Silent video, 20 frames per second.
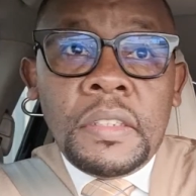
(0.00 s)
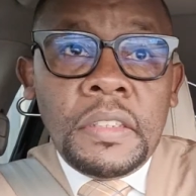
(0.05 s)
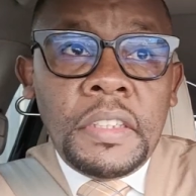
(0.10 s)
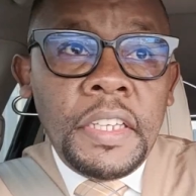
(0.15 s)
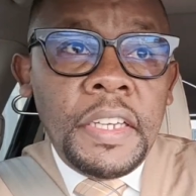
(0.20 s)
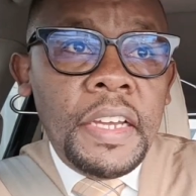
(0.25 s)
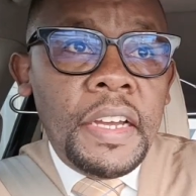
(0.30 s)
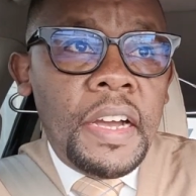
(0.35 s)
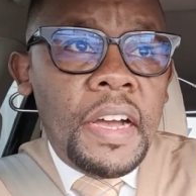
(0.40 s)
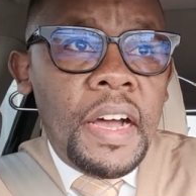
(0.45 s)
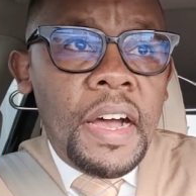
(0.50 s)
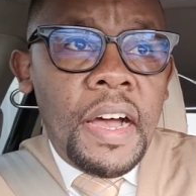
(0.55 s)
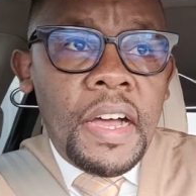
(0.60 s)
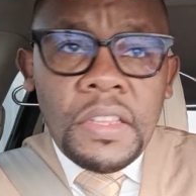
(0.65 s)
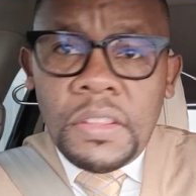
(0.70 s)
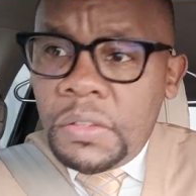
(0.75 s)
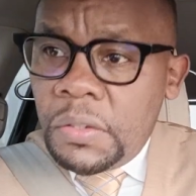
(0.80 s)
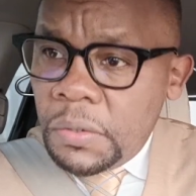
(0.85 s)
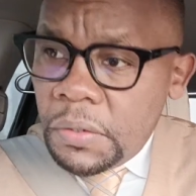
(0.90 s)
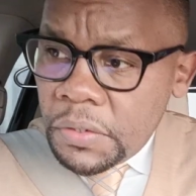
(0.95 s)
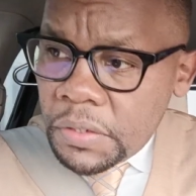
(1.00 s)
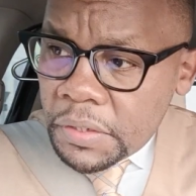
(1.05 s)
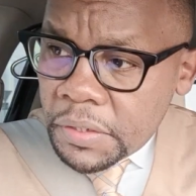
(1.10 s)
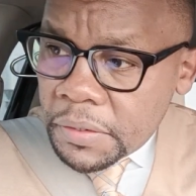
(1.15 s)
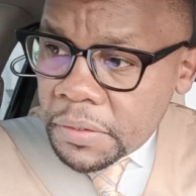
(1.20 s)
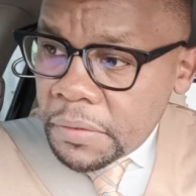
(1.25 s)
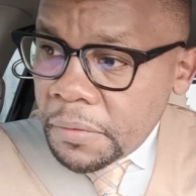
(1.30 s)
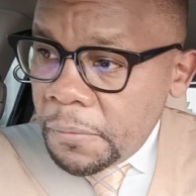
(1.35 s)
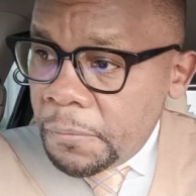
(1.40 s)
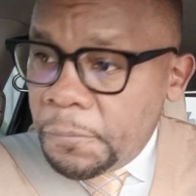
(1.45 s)
there are
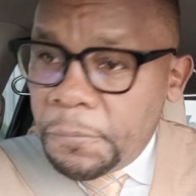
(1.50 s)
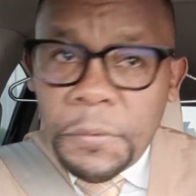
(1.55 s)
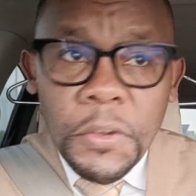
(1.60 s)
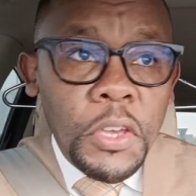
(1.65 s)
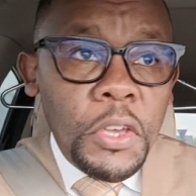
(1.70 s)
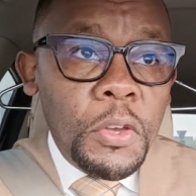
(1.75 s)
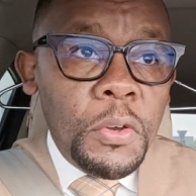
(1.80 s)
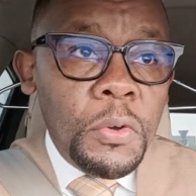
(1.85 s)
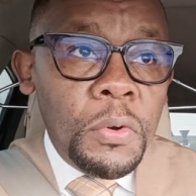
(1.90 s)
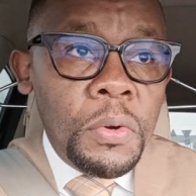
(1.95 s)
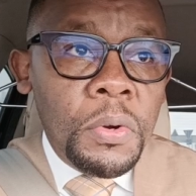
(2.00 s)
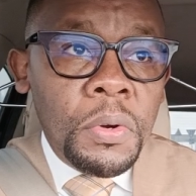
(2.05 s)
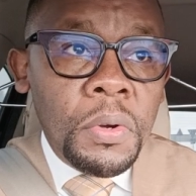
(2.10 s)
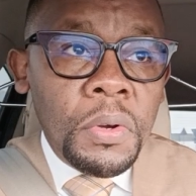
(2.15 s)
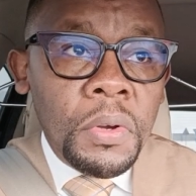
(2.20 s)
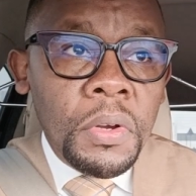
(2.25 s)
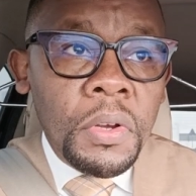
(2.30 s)
those few